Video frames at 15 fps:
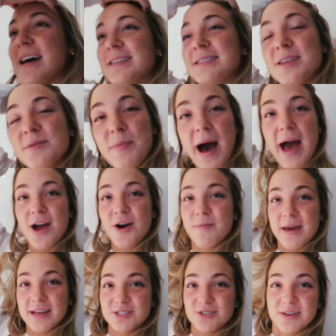that's the bio
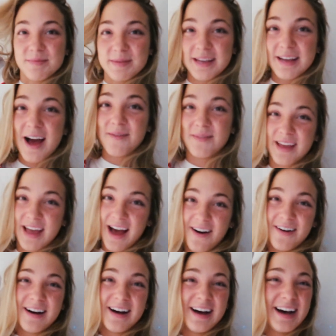major in me coming
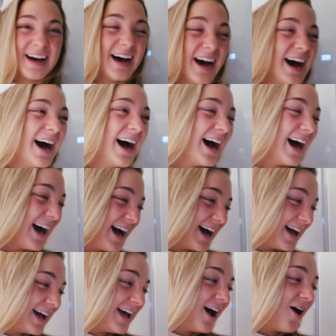out. It's an
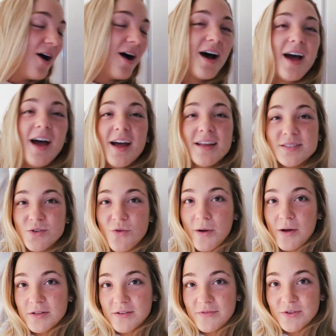
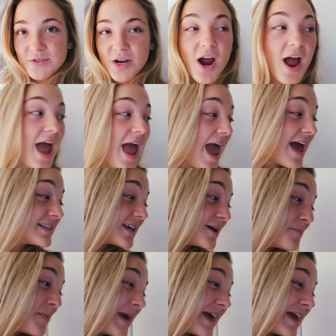oil diffuser. No, it's a